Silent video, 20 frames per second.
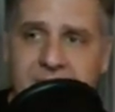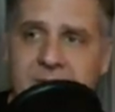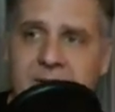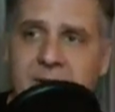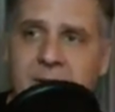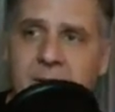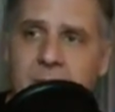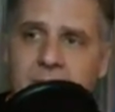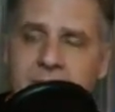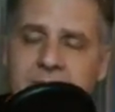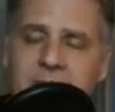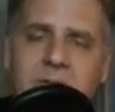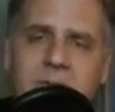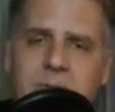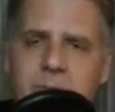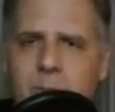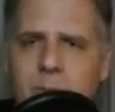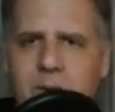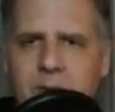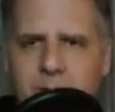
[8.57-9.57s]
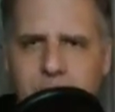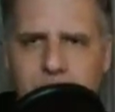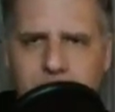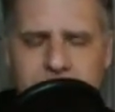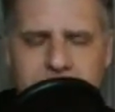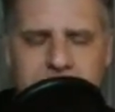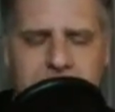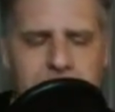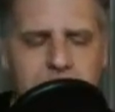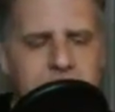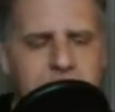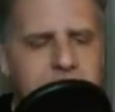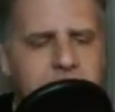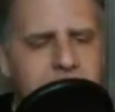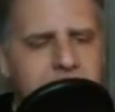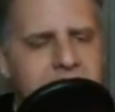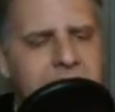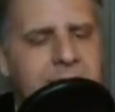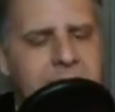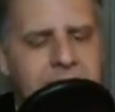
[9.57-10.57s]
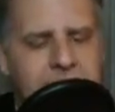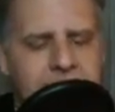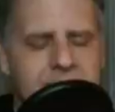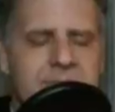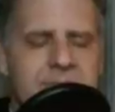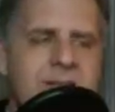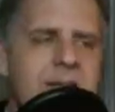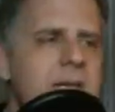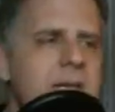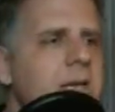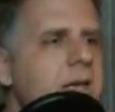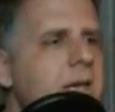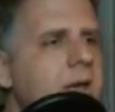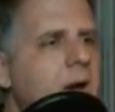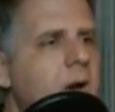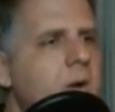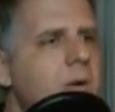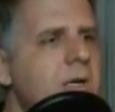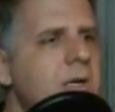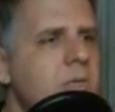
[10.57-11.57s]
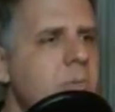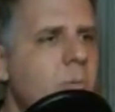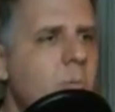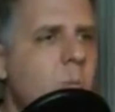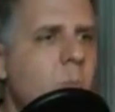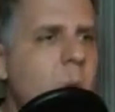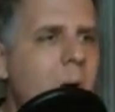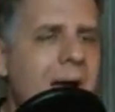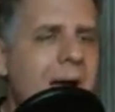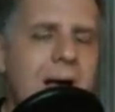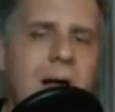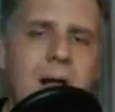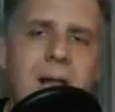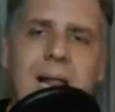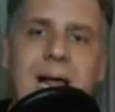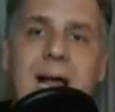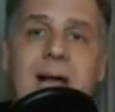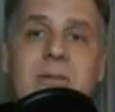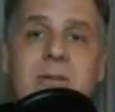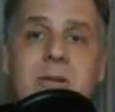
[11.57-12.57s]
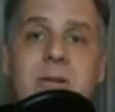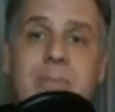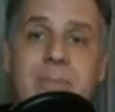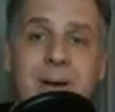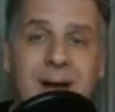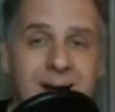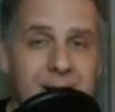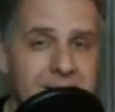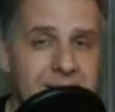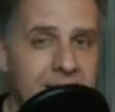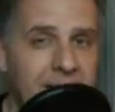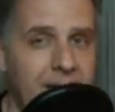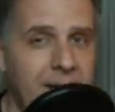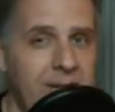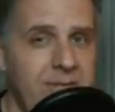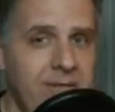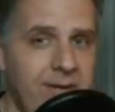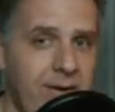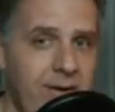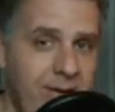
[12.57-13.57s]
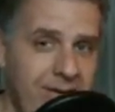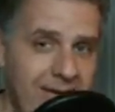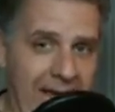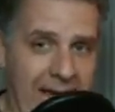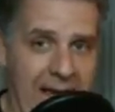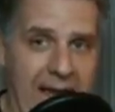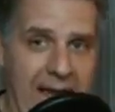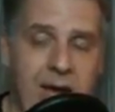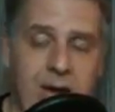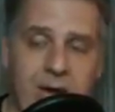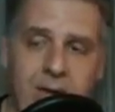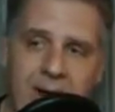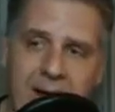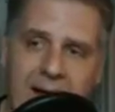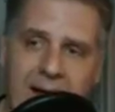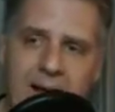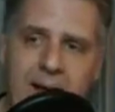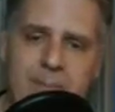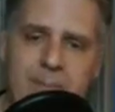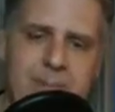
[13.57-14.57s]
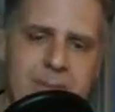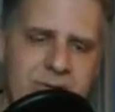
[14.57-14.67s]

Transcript: So, this is one of the ones that we're going to have on video as well as on podcast and on the Anchor app.